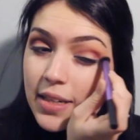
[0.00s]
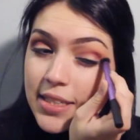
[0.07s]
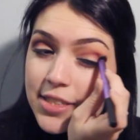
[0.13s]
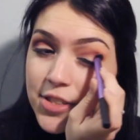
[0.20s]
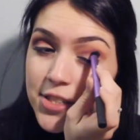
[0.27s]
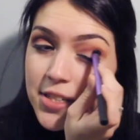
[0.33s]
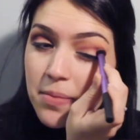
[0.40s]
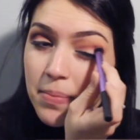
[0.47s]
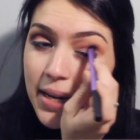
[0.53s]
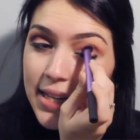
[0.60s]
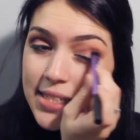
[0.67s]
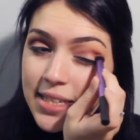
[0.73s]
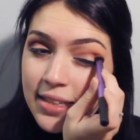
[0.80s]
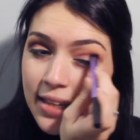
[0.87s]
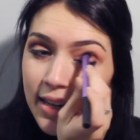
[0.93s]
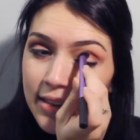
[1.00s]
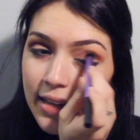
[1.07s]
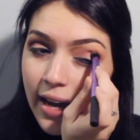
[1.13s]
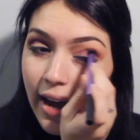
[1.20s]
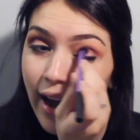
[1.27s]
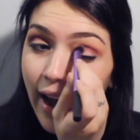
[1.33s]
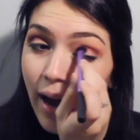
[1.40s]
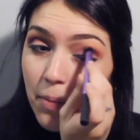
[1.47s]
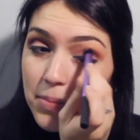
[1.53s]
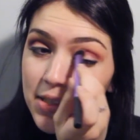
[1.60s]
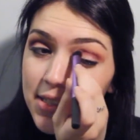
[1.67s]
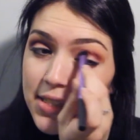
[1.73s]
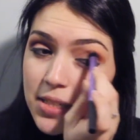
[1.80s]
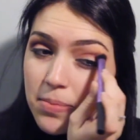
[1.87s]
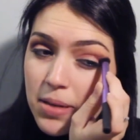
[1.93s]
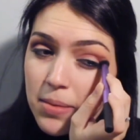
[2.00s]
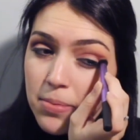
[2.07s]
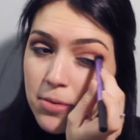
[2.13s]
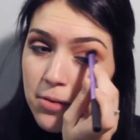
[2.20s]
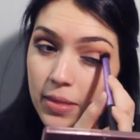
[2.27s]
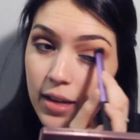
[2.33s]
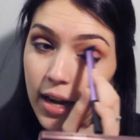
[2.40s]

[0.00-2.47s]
It's just amazing that that happens to people.